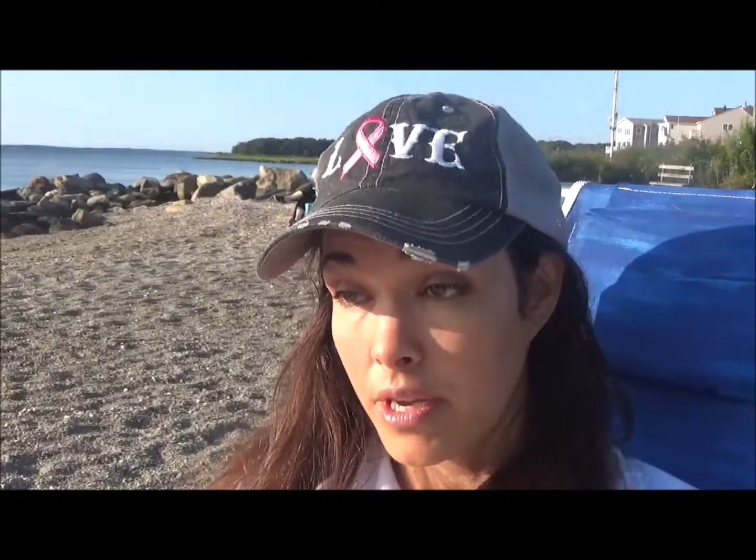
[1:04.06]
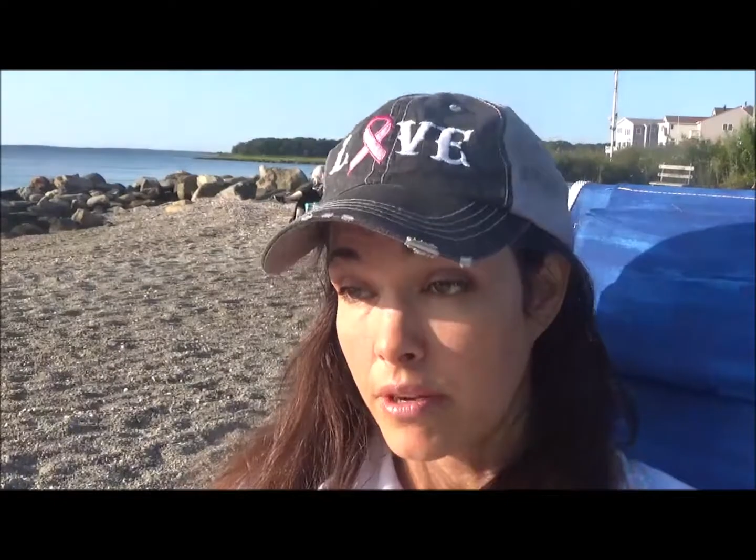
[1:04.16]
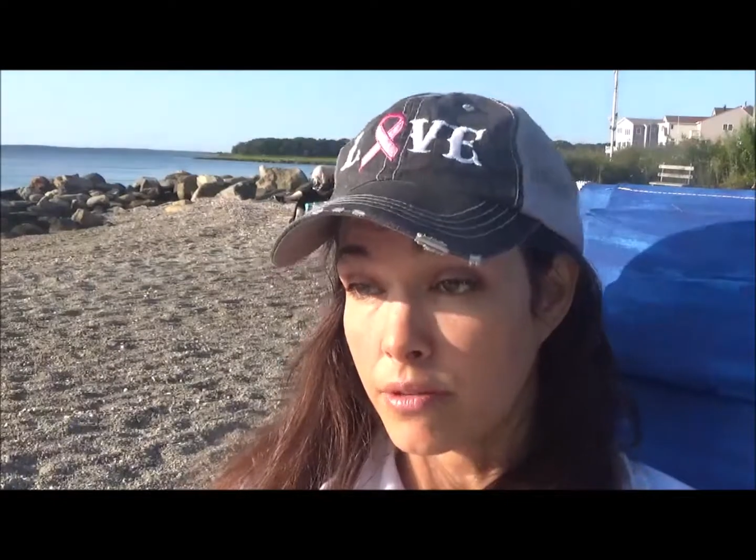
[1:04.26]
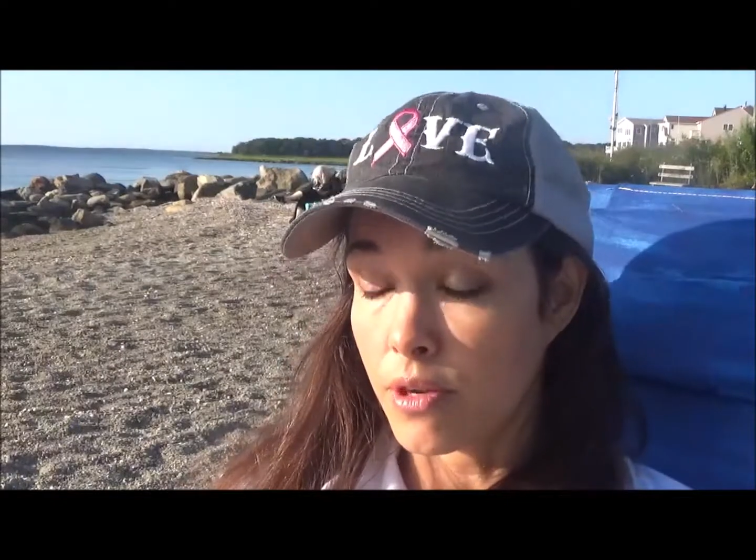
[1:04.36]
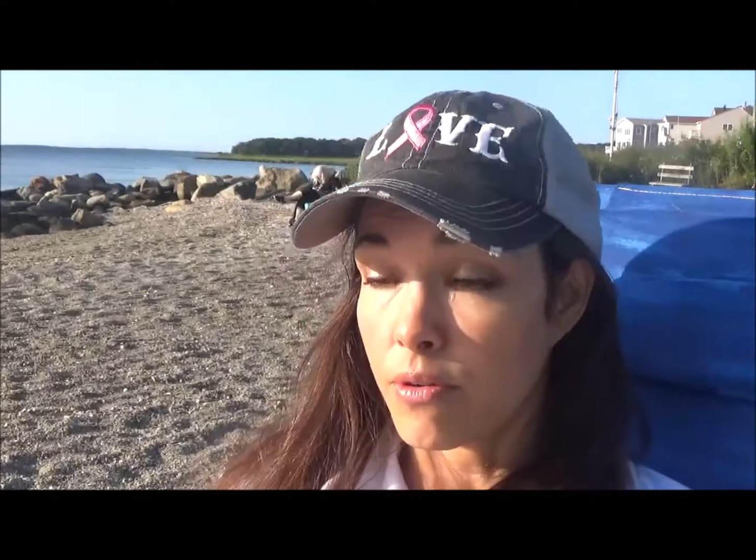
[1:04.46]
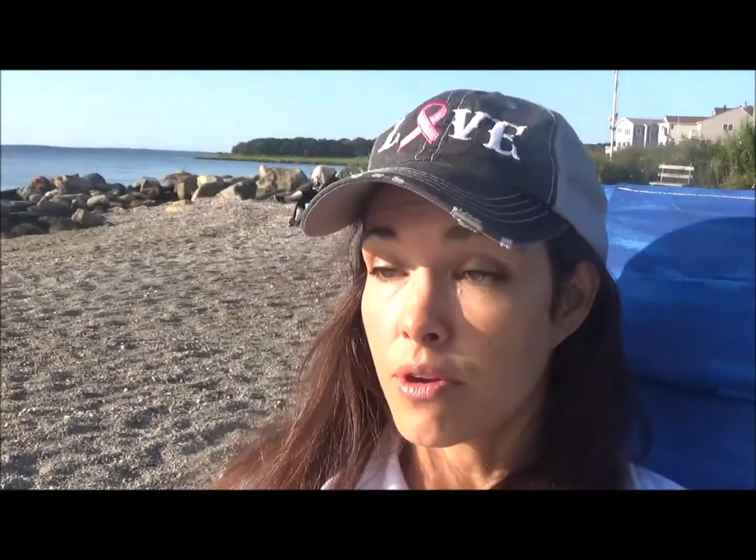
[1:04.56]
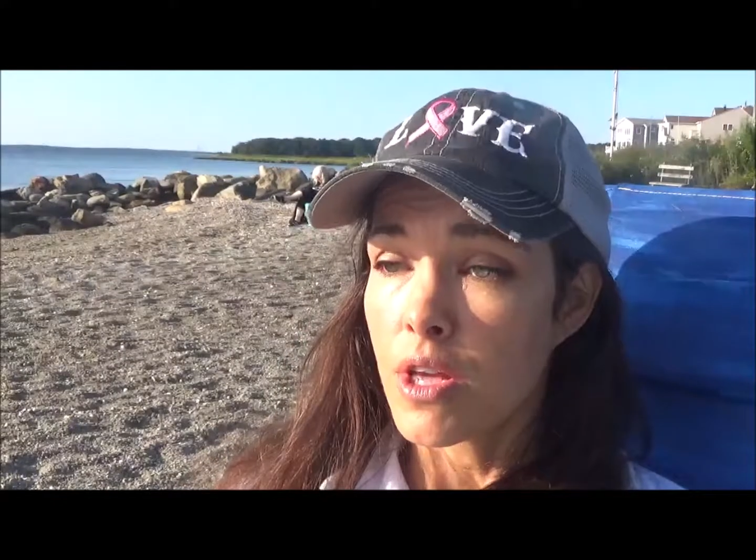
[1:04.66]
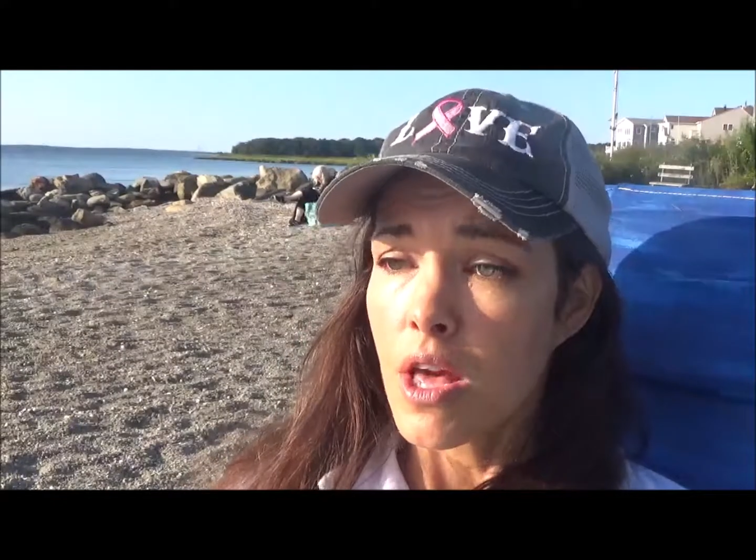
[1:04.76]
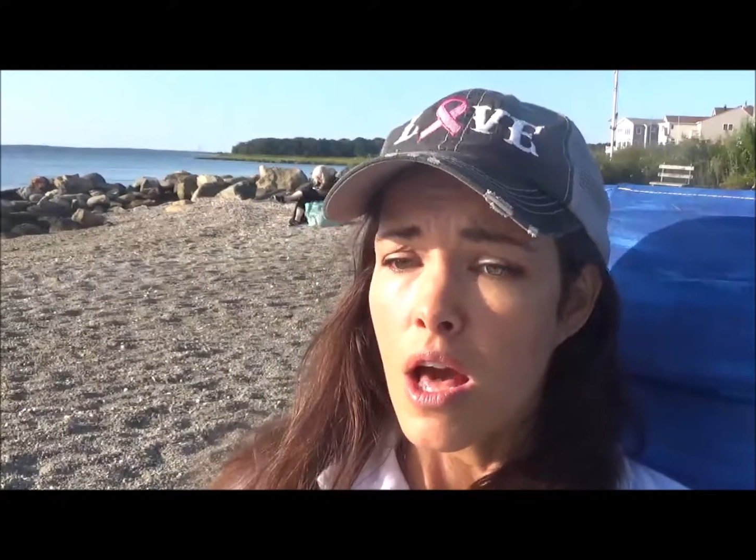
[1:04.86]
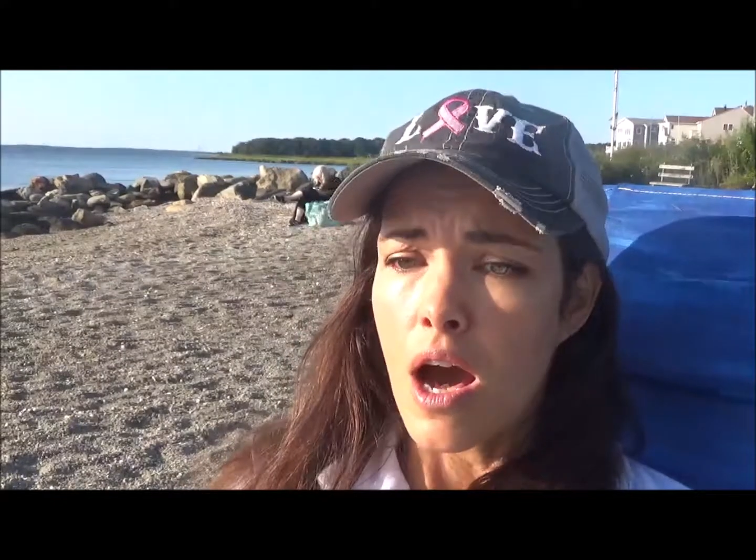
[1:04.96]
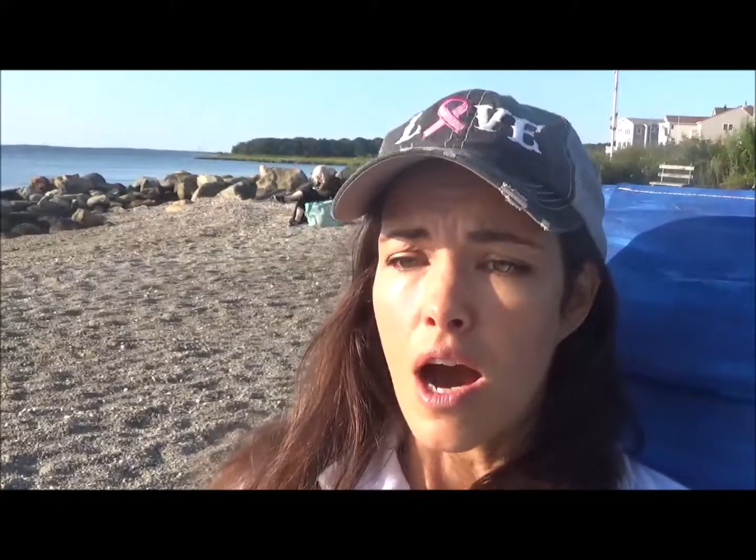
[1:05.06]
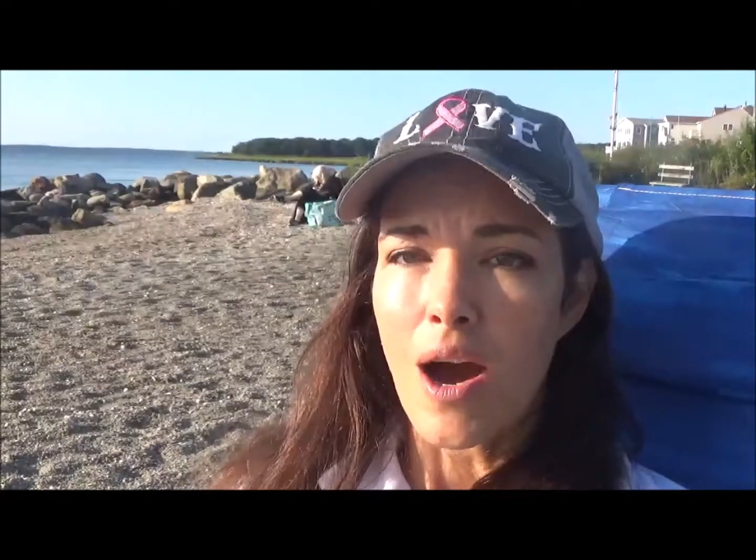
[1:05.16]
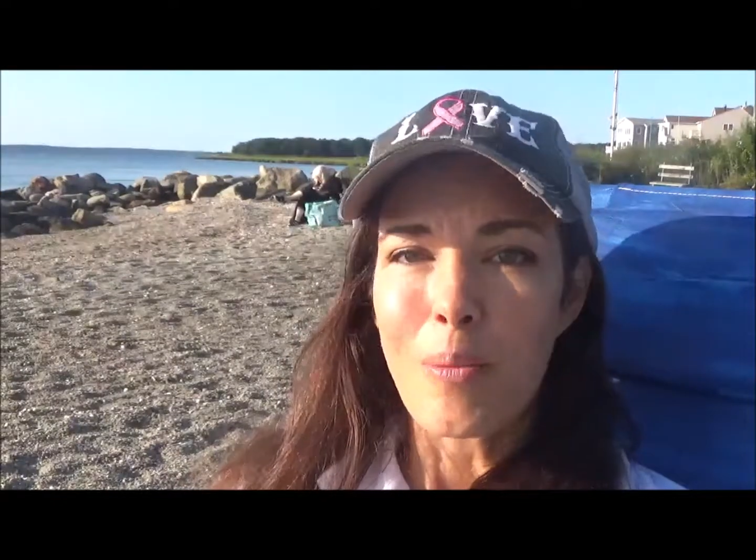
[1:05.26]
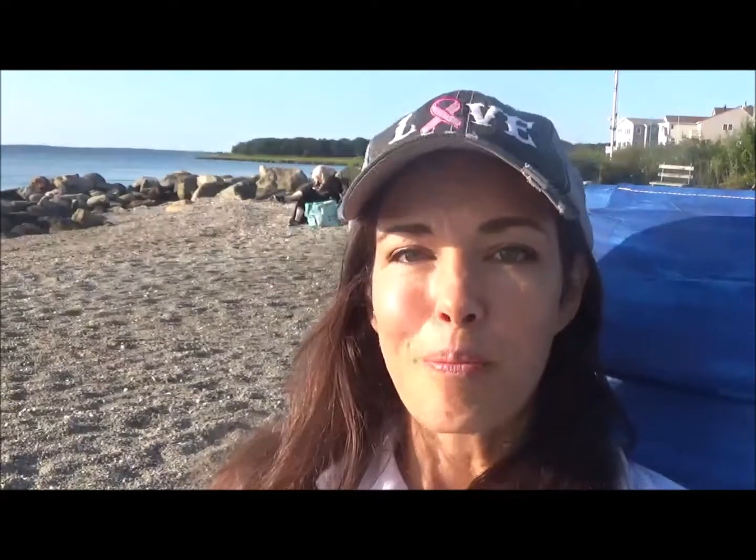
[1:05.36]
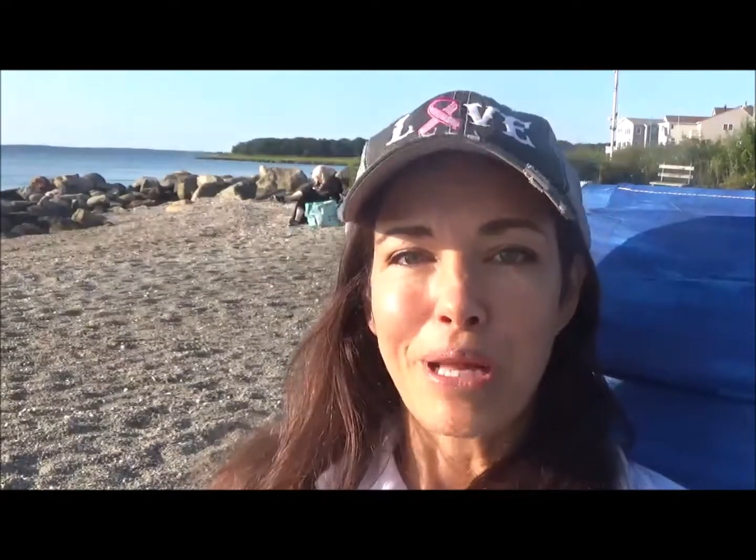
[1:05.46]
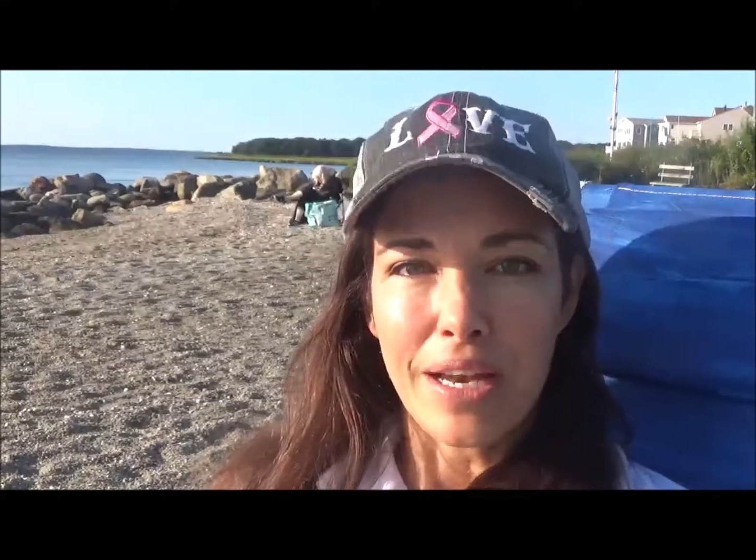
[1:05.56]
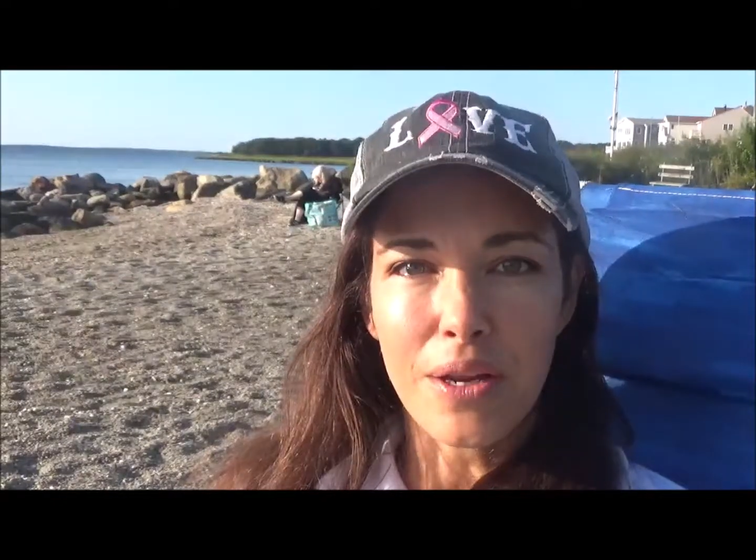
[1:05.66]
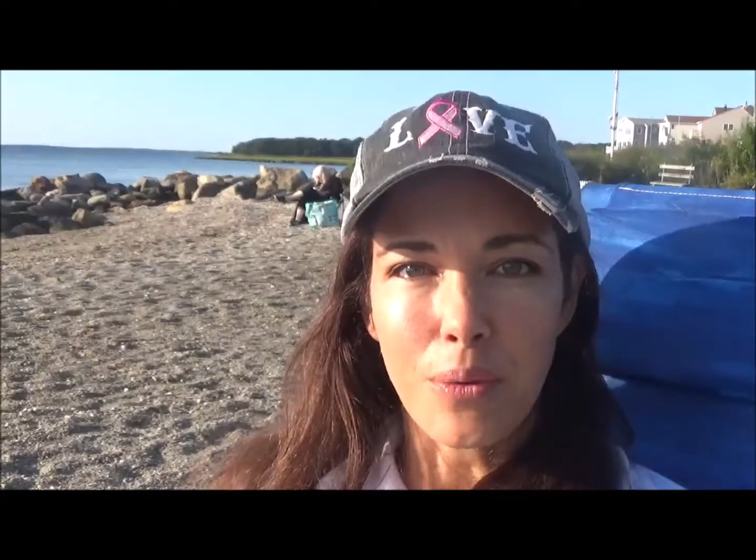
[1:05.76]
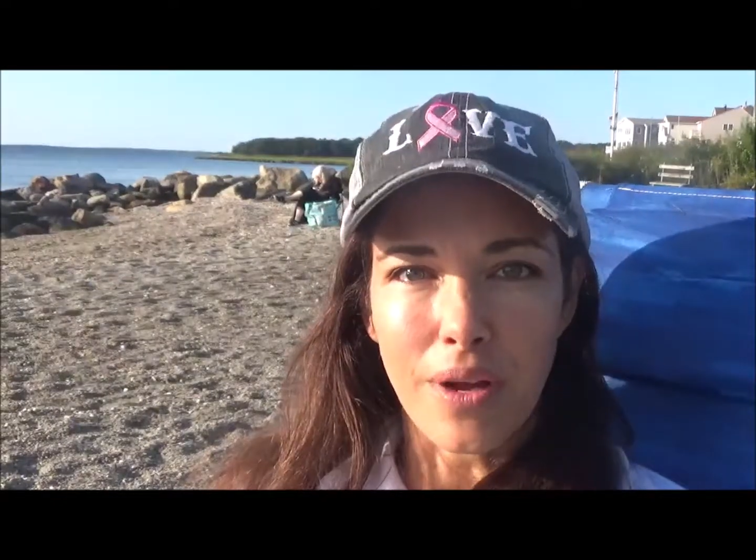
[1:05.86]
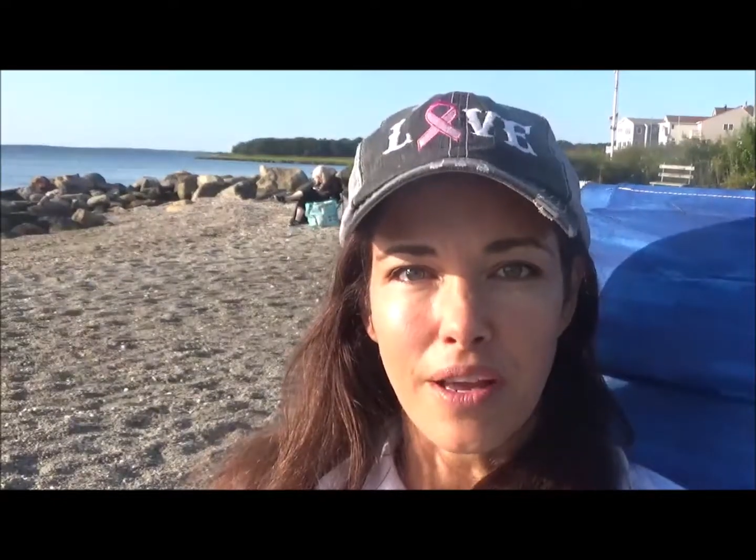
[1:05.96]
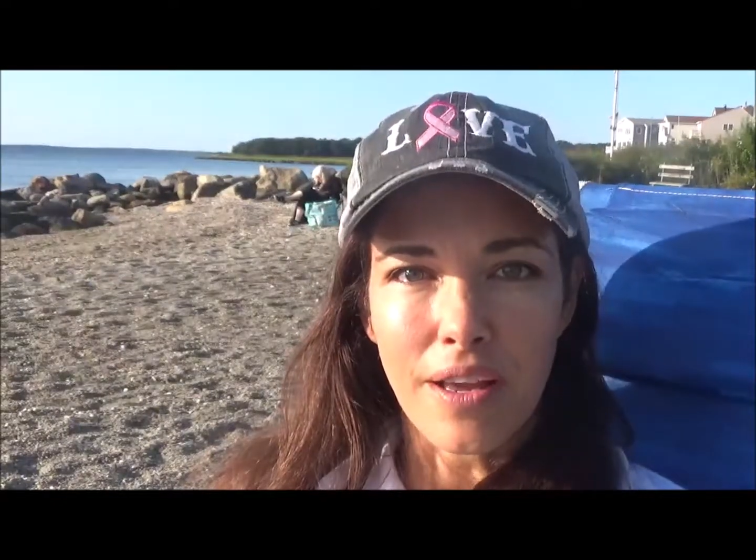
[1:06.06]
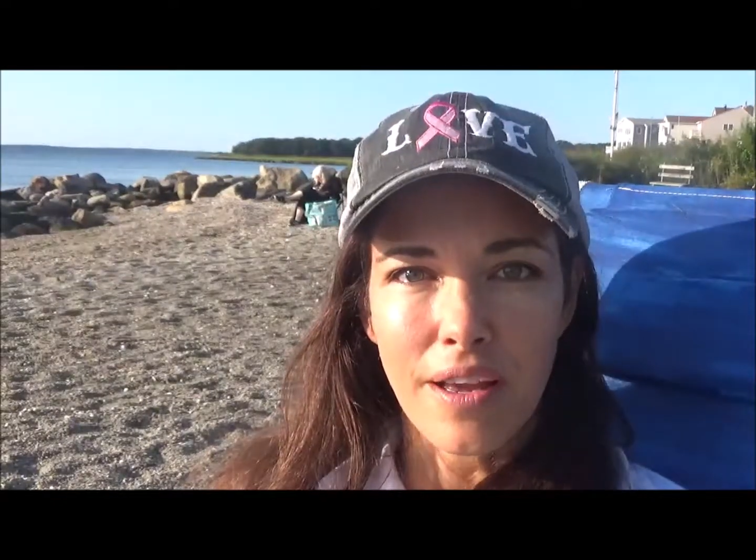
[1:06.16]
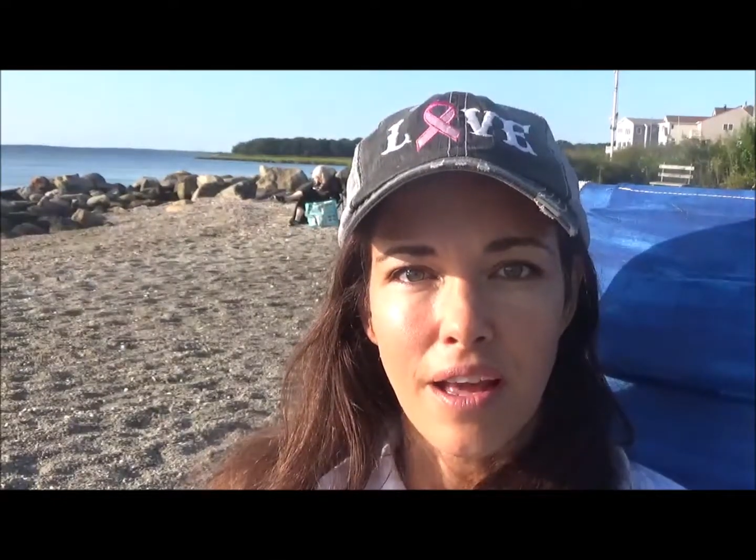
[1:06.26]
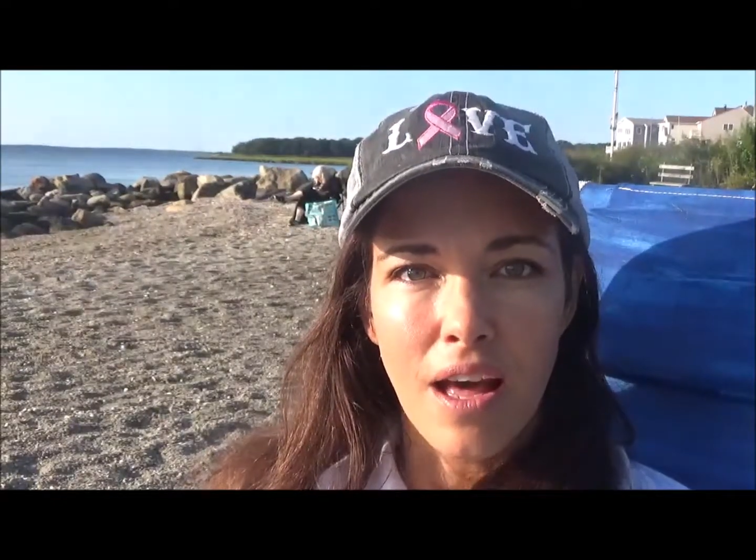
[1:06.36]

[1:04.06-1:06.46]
I don't know. But anyway,